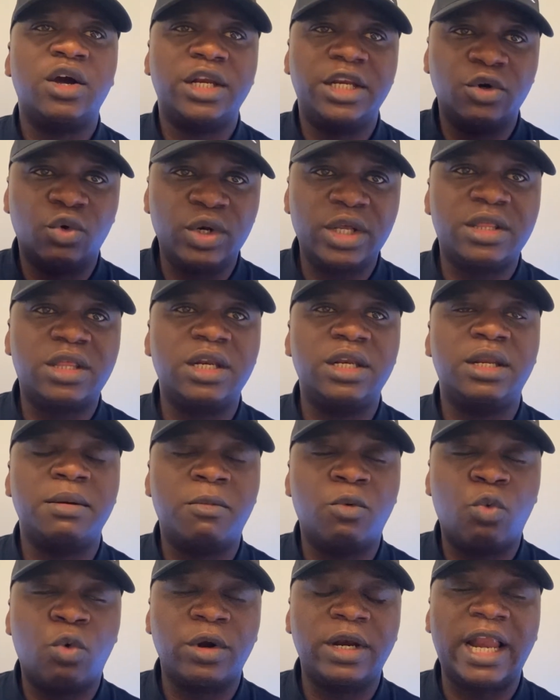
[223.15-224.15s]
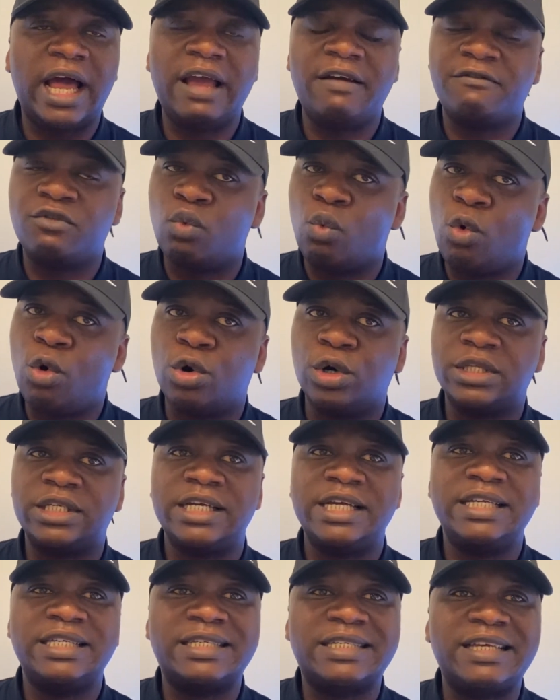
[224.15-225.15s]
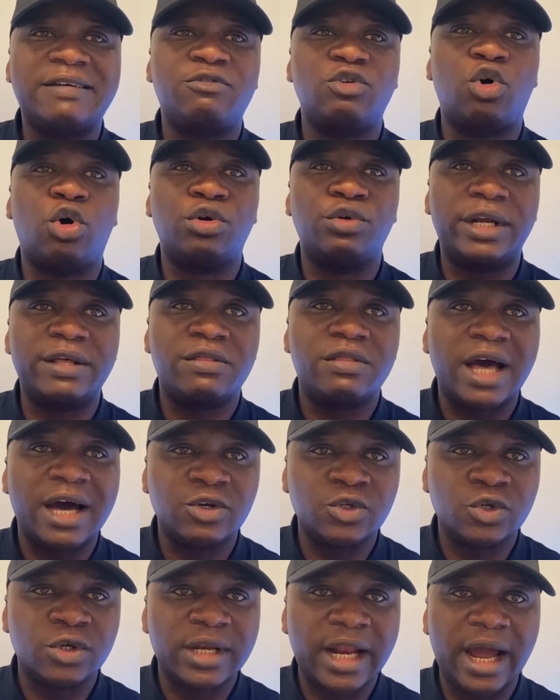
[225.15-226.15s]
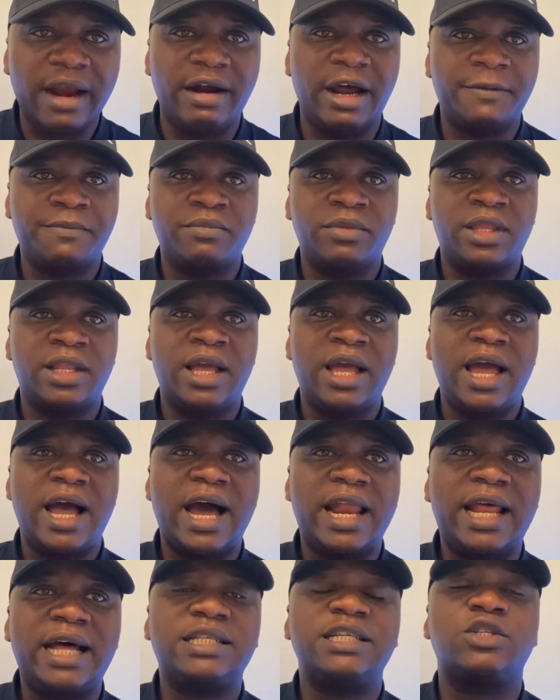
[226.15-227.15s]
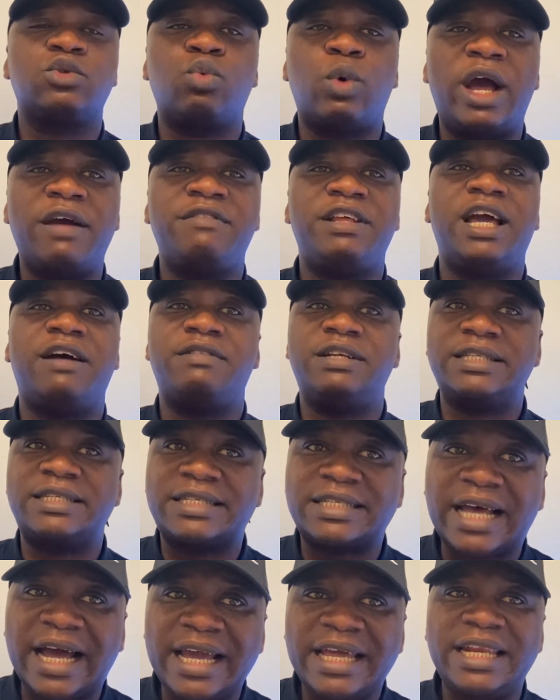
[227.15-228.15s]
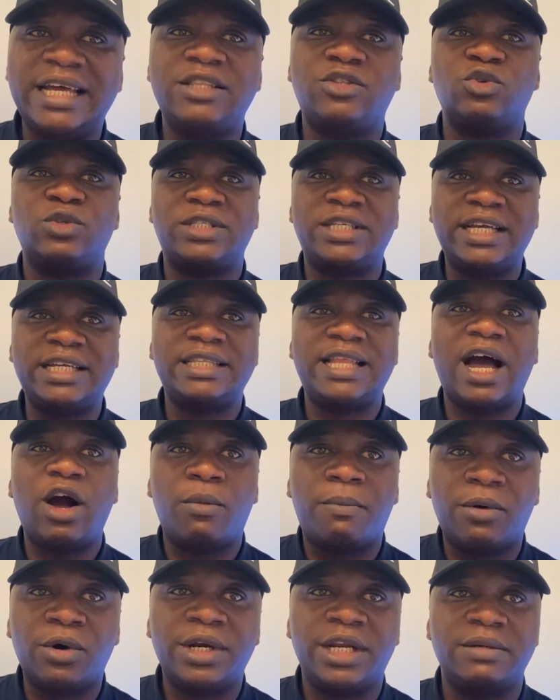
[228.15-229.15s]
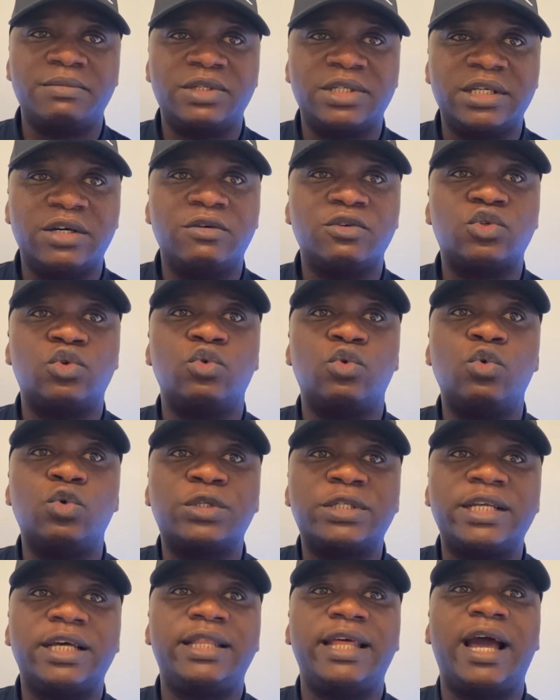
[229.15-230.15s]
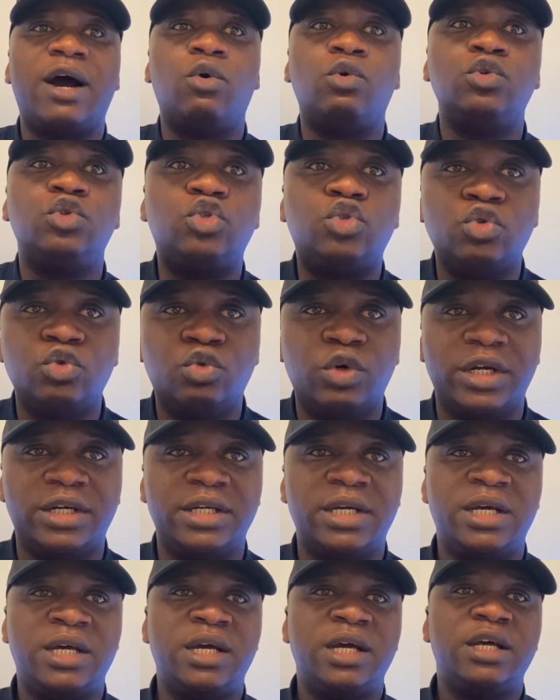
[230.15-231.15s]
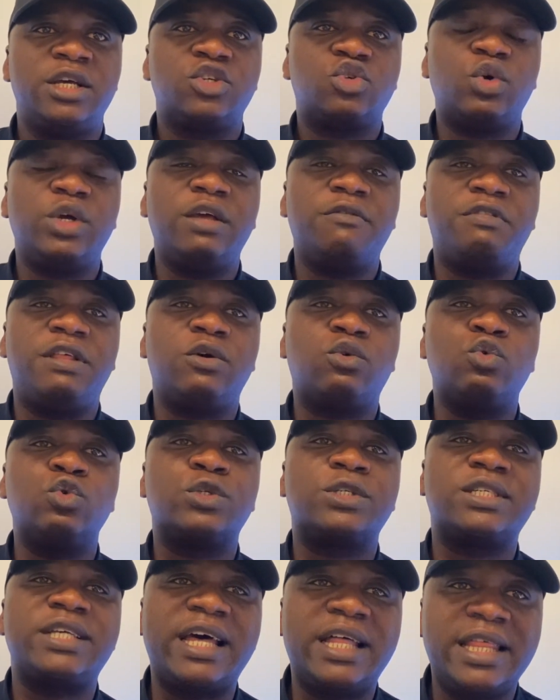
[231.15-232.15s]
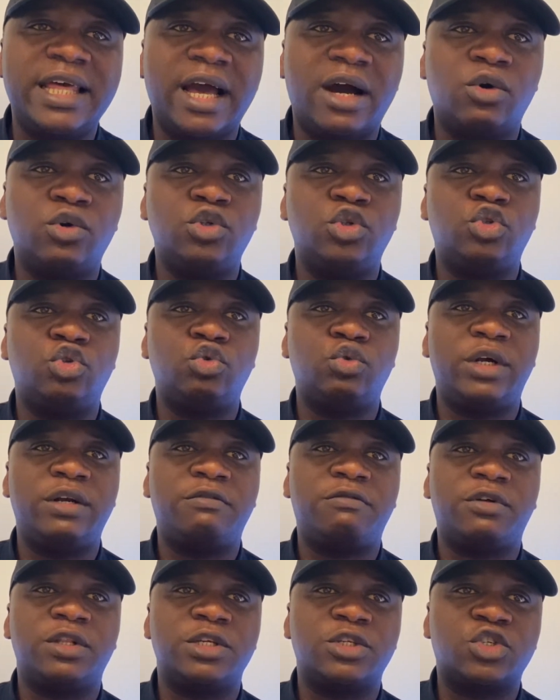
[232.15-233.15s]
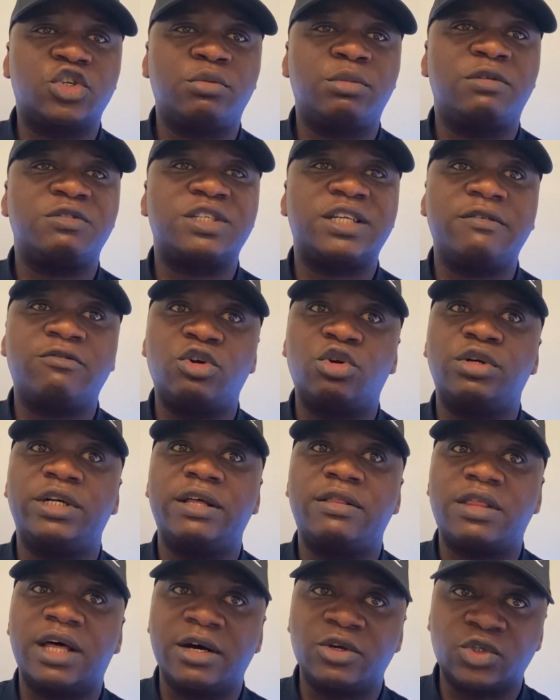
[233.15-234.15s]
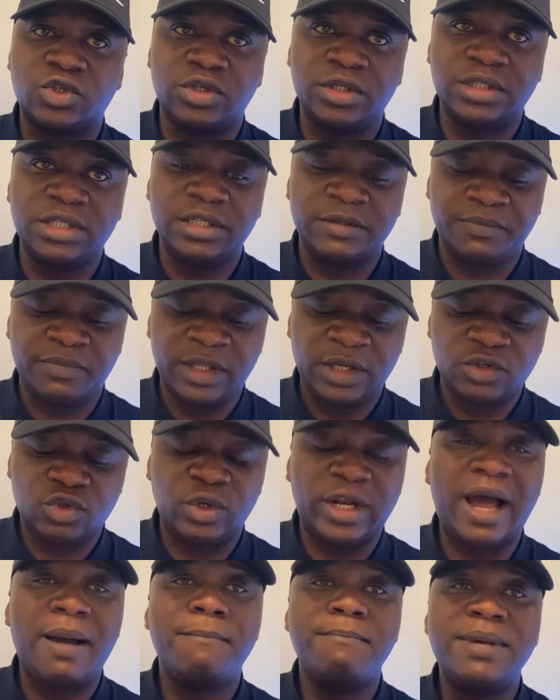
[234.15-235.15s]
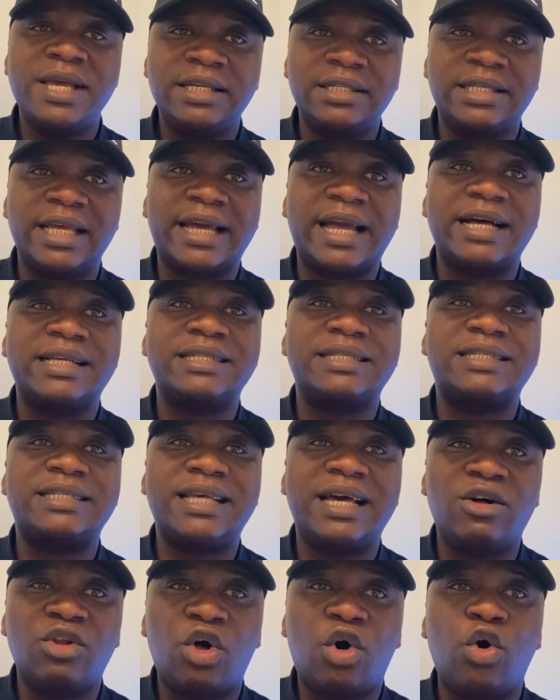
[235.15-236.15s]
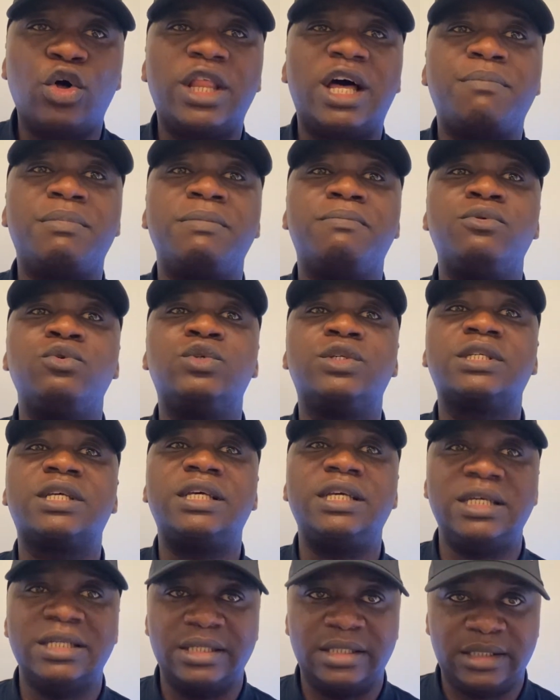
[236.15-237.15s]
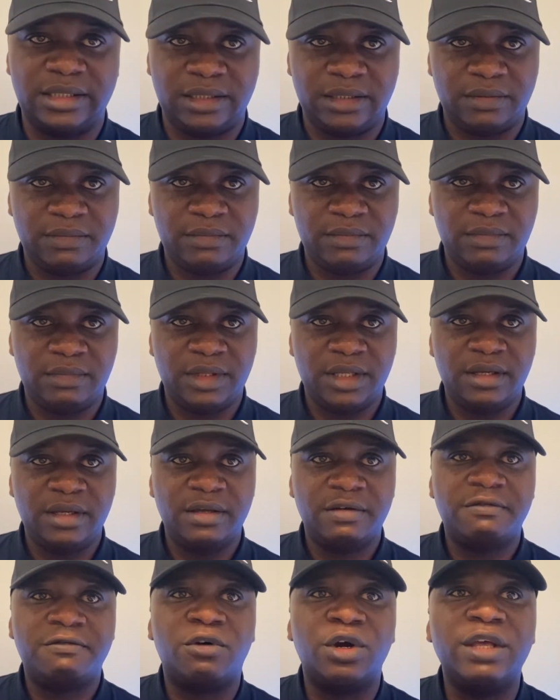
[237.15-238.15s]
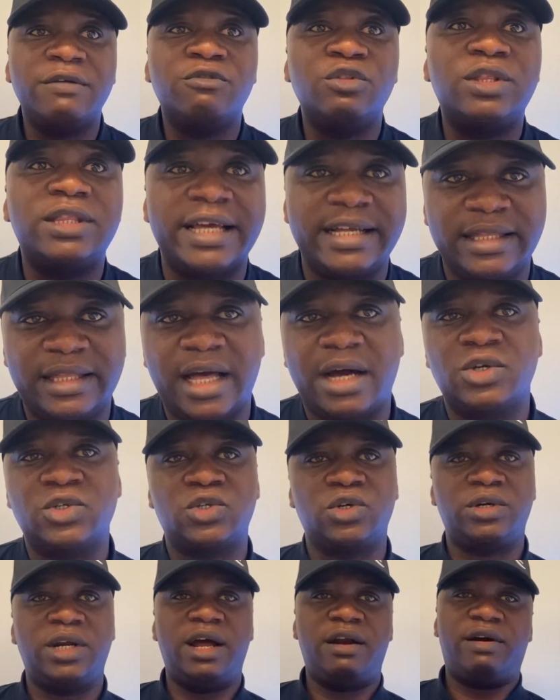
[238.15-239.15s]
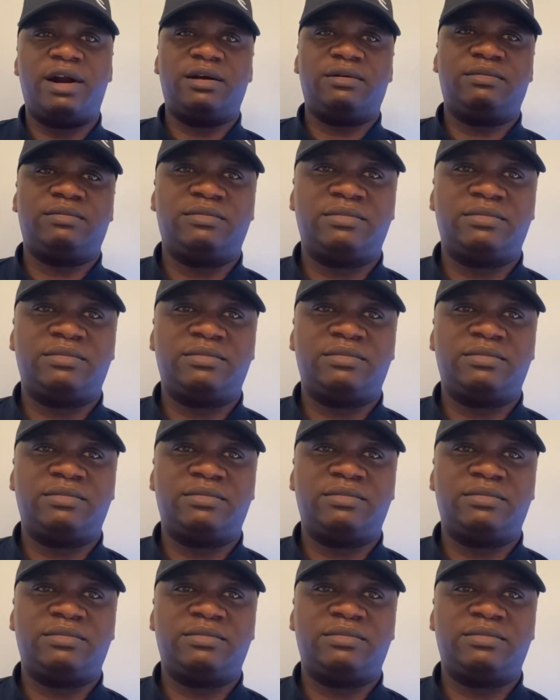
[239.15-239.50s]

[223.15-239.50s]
The only thing the life worth is 700,000 naira. And that is why they have decided to take that upon themselves to go sell their own children. So if they could sell their own children for the sum of 700,000, so that means they can sell other people's kids for even 10,000 naira.